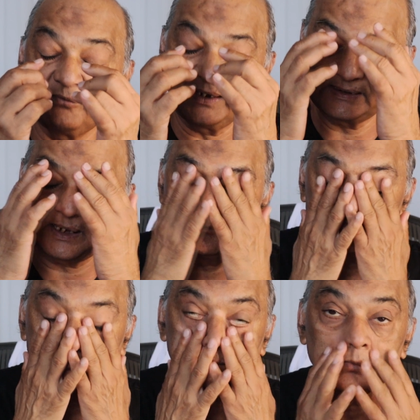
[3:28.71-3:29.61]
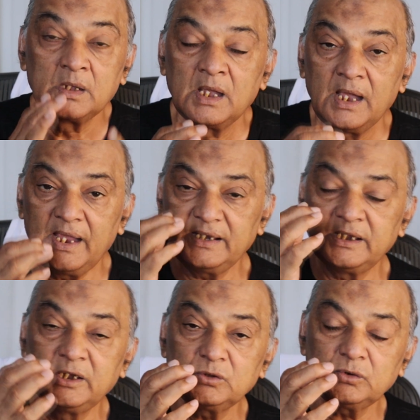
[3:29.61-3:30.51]
one time. And
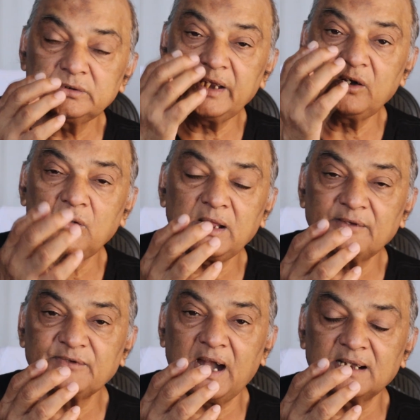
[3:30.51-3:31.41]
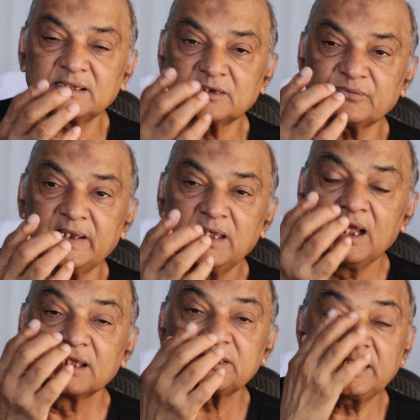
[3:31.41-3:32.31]
Hindu, they don't have God, that's why
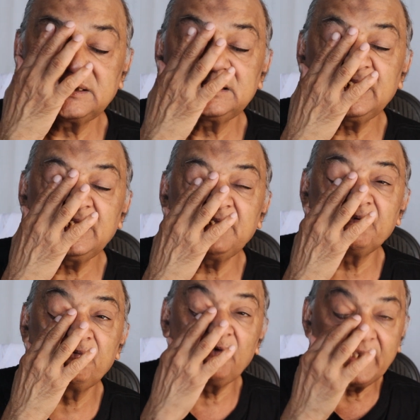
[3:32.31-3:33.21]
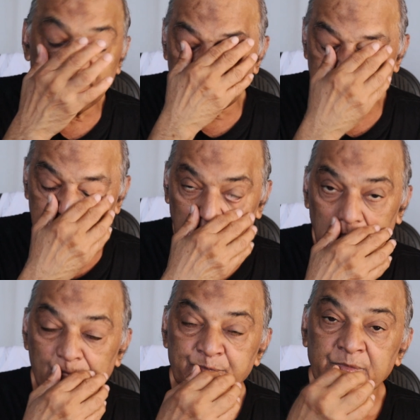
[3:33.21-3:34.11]
31 years
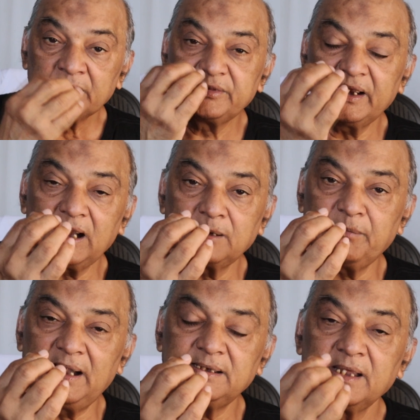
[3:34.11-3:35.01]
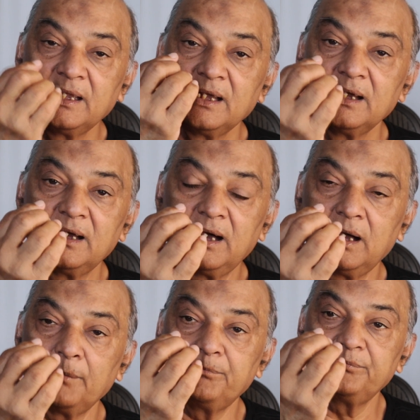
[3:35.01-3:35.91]
now they not built
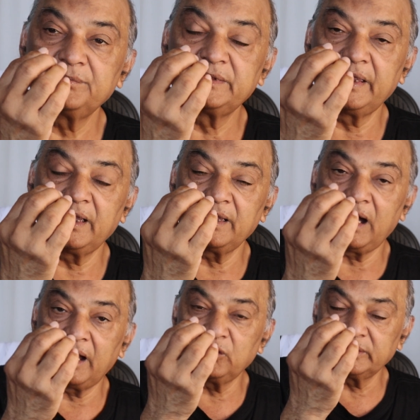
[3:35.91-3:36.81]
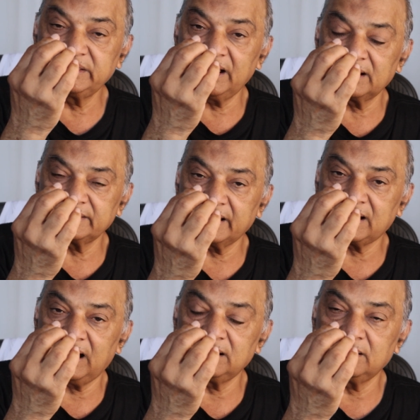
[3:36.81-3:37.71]
the Ayodhya, they
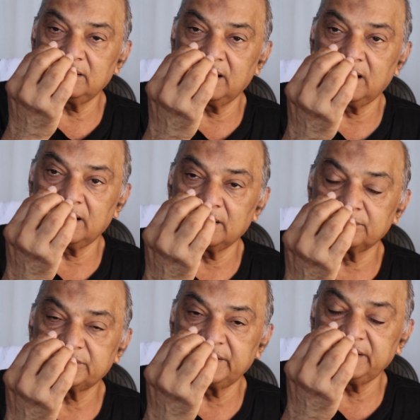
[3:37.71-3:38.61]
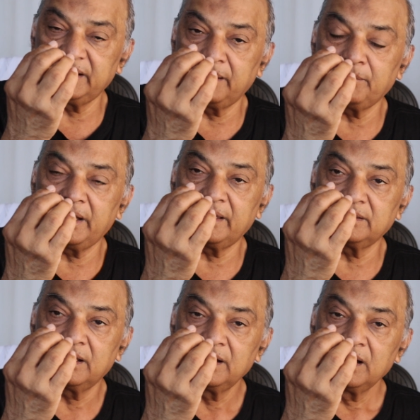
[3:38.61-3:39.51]
call city name,
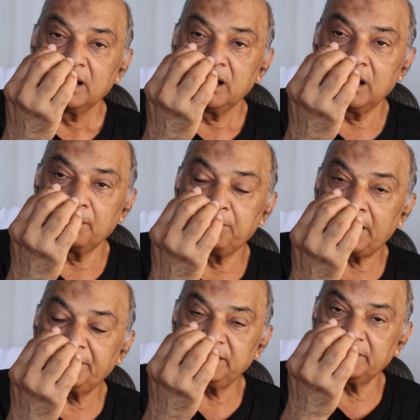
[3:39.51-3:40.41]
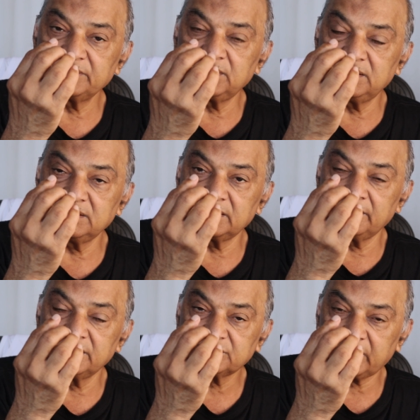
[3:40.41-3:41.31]
and Babri Masjid is
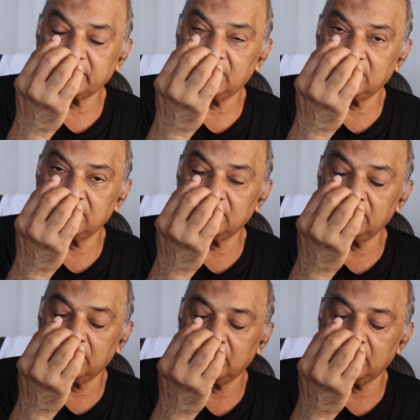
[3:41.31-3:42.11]
a historical